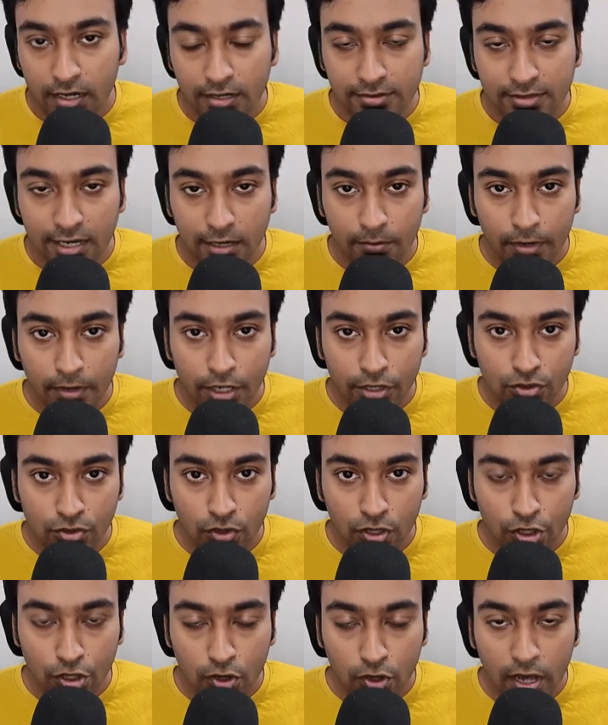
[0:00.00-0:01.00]
and make sure
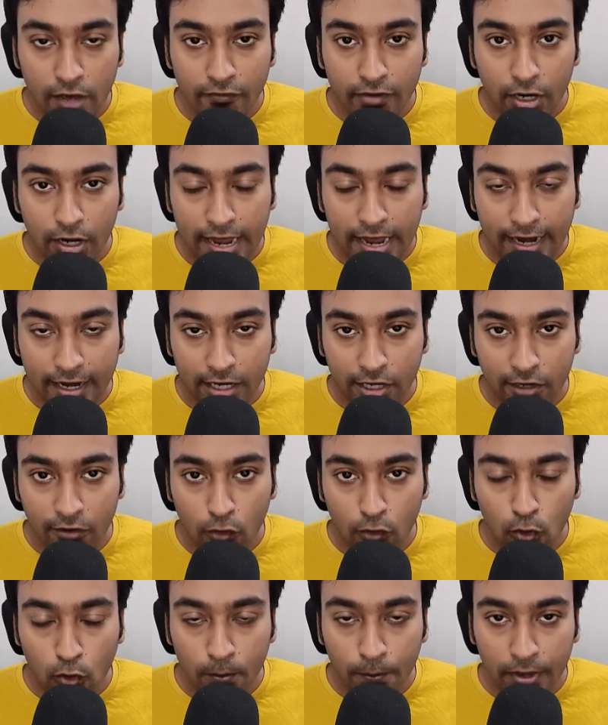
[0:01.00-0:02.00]
you have an active
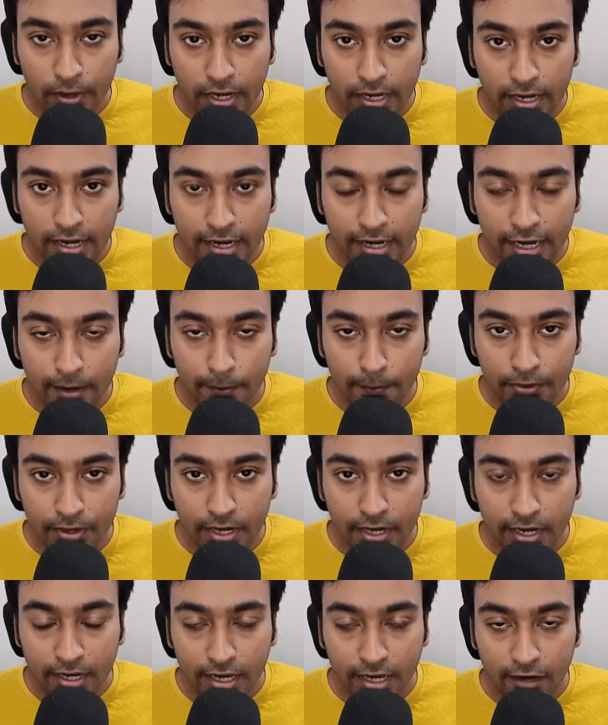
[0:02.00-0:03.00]
OpenAI API
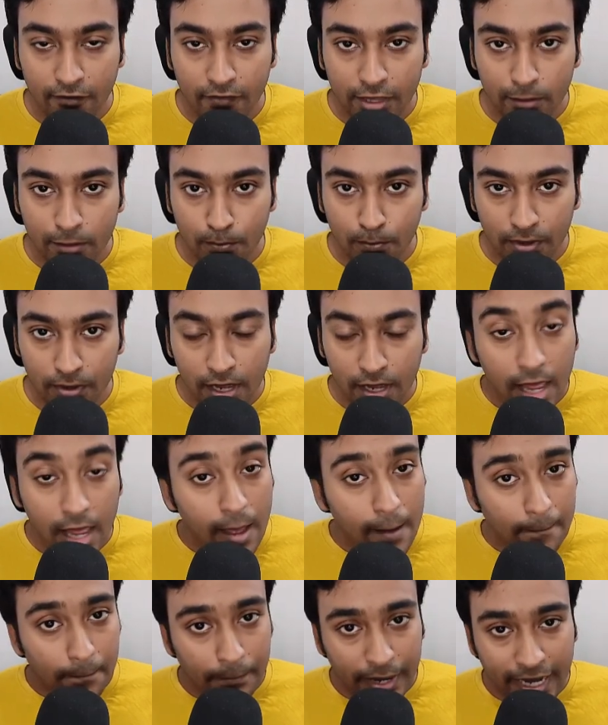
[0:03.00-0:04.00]
key with
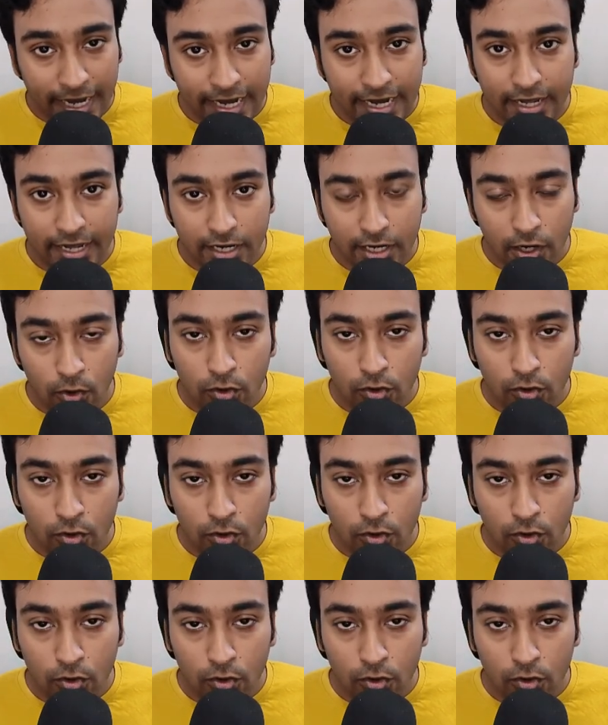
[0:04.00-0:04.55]
paid account.